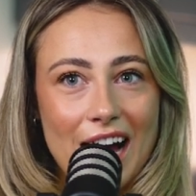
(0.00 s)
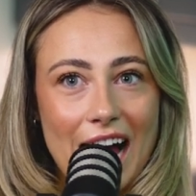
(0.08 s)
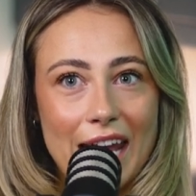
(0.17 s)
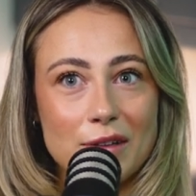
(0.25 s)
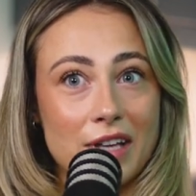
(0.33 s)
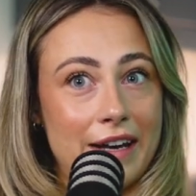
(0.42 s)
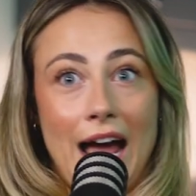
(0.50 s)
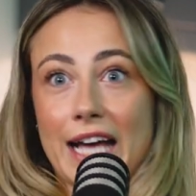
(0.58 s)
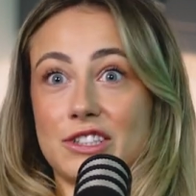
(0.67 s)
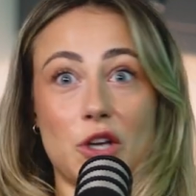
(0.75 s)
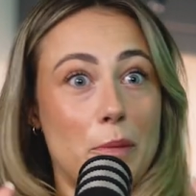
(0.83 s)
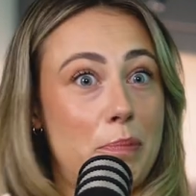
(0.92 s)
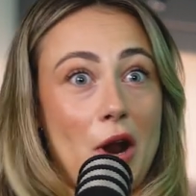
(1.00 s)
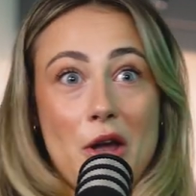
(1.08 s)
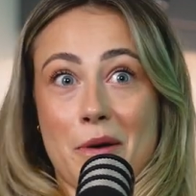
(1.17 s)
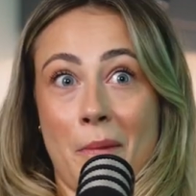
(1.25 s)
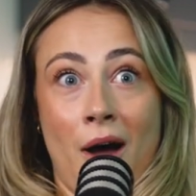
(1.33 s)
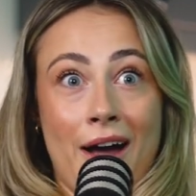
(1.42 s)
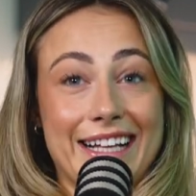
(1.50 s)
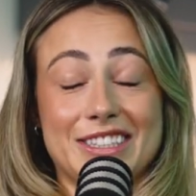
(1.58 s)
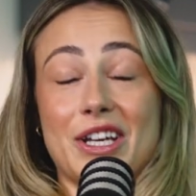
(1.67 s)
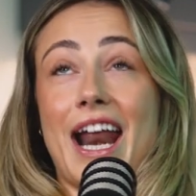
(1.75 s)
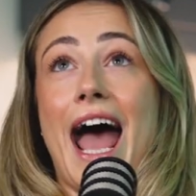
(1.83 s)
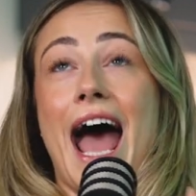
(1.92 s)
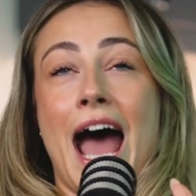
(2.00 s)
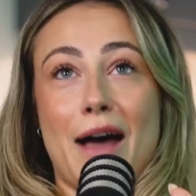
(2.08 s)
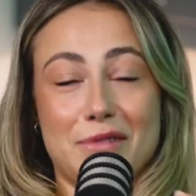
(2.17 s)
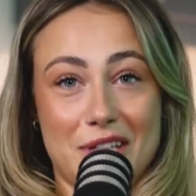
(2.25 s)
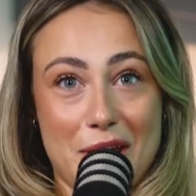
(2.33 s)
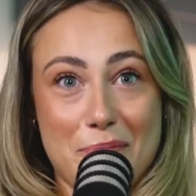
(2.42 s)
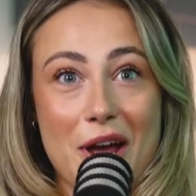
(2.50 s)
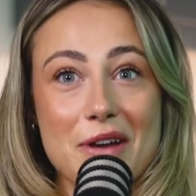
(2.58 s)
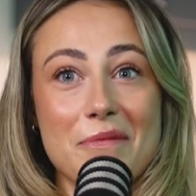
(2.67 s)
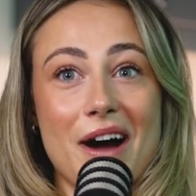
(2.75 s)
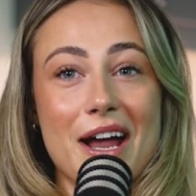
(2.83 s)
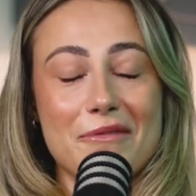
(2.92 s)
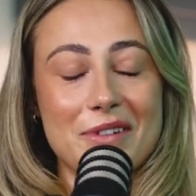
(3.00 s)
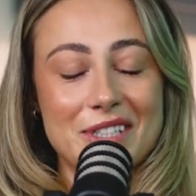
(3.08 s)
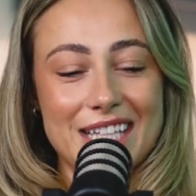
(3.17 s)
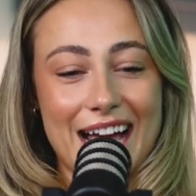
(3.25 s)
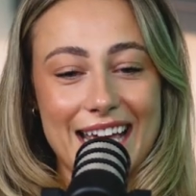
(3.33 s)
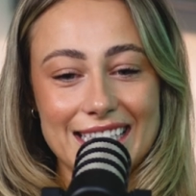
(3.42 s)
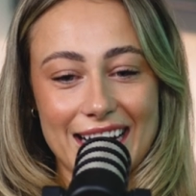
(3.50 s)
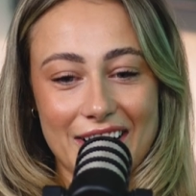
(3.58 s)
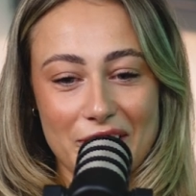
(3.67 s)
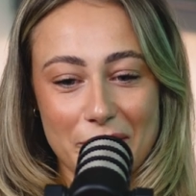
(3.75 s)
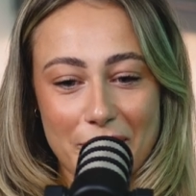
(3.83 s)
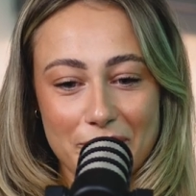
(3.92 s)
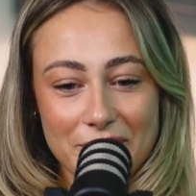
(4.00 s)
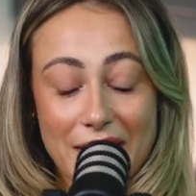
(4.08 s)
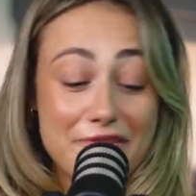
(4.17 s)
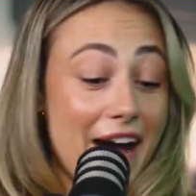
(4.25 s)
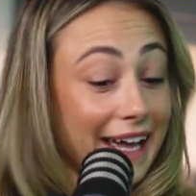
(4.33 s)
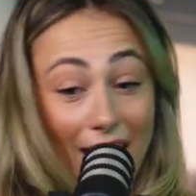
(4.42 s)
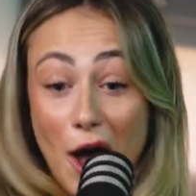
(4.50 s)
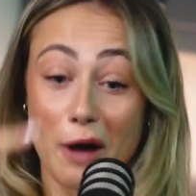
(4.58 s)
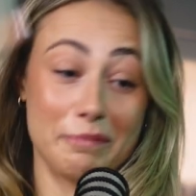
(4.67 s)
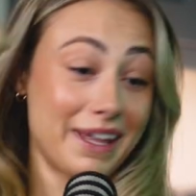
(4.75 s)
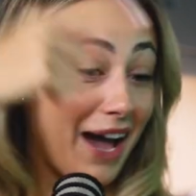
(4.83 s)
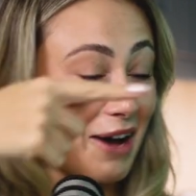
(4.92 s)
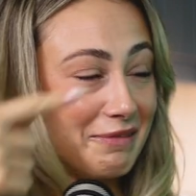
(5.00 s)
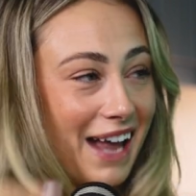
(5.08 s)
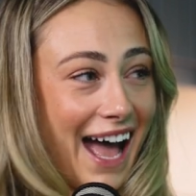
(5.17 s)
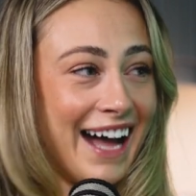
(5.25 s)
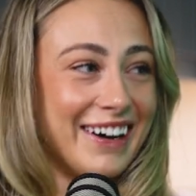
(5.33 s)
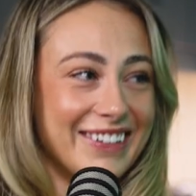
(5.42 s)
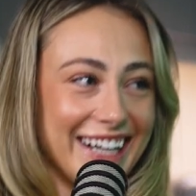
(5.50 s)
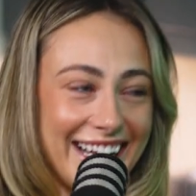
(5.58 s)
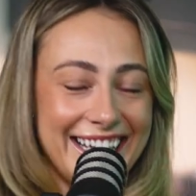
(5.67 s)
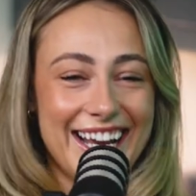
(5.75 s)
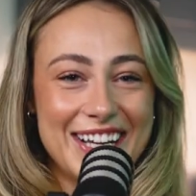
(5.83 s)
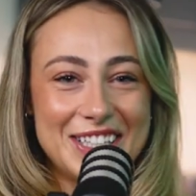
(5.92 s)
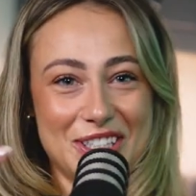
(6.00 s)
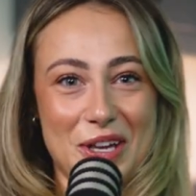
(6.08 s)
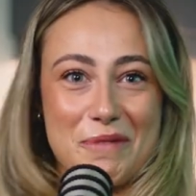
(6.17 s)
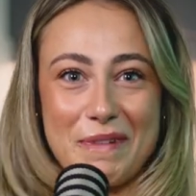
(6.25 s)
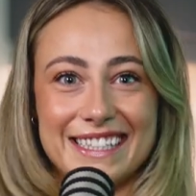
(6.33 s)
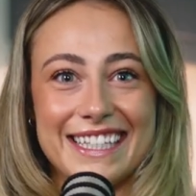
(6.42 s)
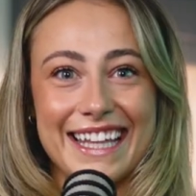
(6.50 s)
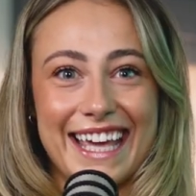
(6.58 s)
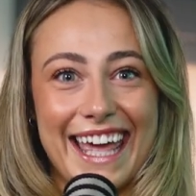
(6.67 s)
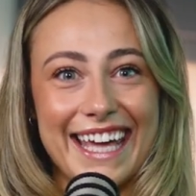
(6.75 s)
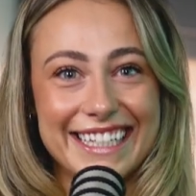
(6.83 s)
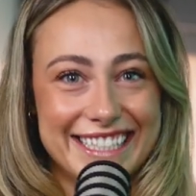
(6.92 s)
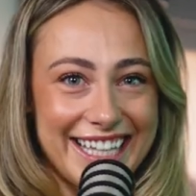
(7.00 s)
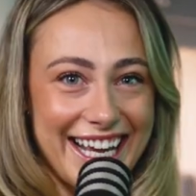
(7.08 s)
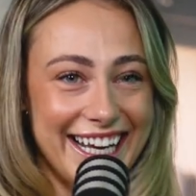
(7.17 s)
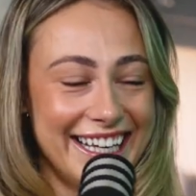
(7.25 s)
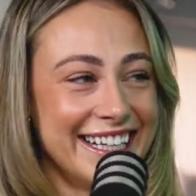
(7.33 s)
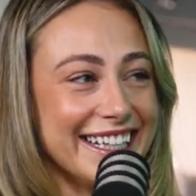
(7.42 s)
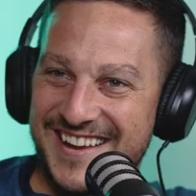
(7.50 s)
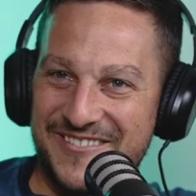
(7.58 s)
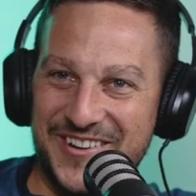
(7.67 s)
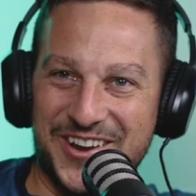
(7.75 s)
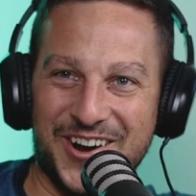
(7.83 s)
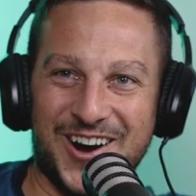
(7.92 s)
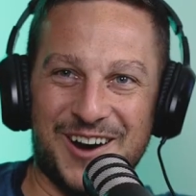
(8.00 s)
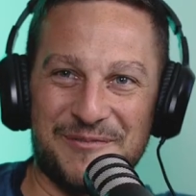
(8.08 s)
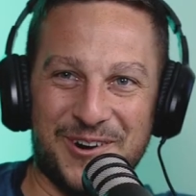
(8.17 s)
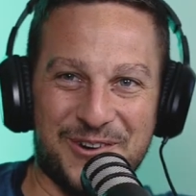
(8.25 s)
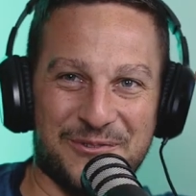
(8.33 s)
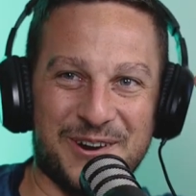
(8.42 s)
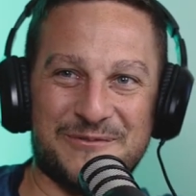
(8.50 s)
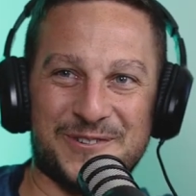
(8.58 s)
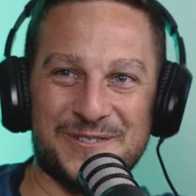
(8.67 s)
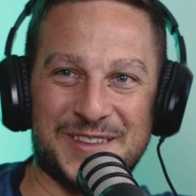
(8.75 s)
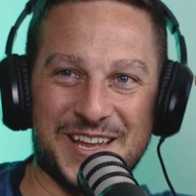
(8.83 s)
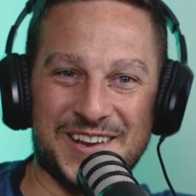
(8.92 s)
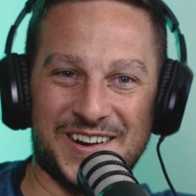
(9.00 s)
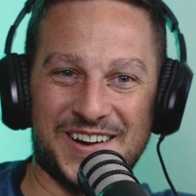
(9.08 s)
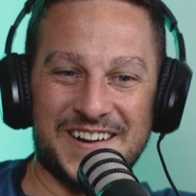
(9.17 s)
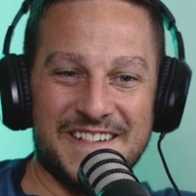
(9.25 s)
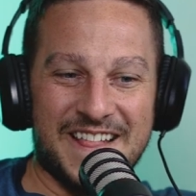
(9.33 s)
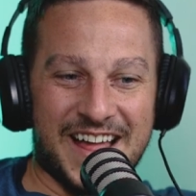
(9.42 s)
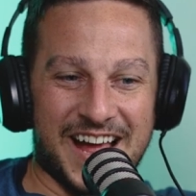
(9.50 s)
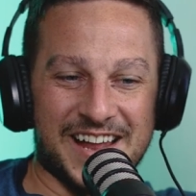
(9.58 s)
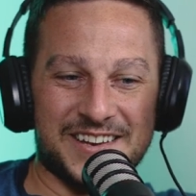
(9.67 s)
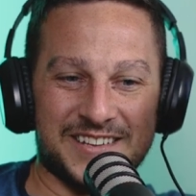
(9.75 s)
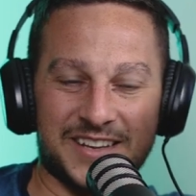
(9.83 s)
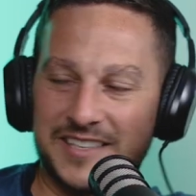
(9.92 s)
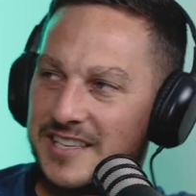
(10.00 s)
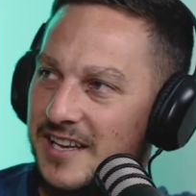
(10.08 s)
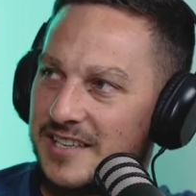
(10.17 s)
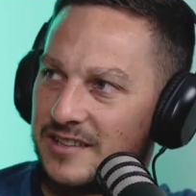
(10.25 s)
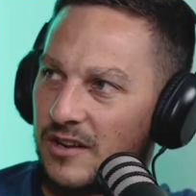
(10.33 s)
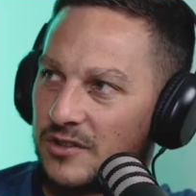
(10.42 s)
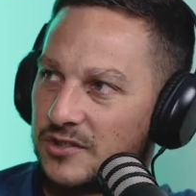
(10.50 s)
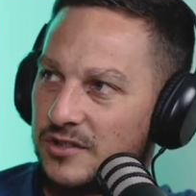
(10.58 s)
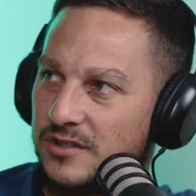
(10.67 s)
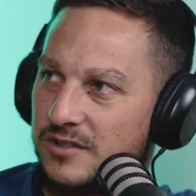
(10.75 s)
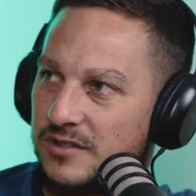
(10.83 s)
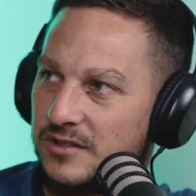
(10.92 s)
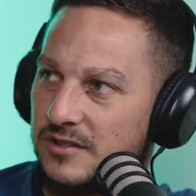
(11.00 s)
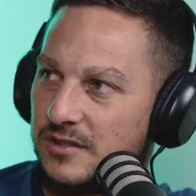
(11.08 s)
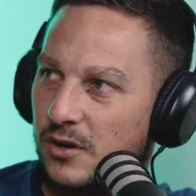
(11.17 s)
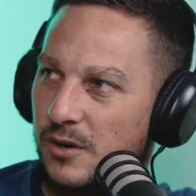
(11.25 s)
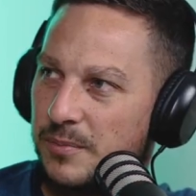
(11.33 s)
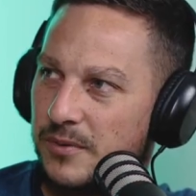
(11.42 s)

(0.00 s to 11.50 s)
And he was like, "Nah, it's going to blow your mind. It's going to absolutely blow your mind." And we were sat eating dinner and he went, "In fact, get up now." And like took me to the kitchen. We got up halfway through dinner and is it an induction hob?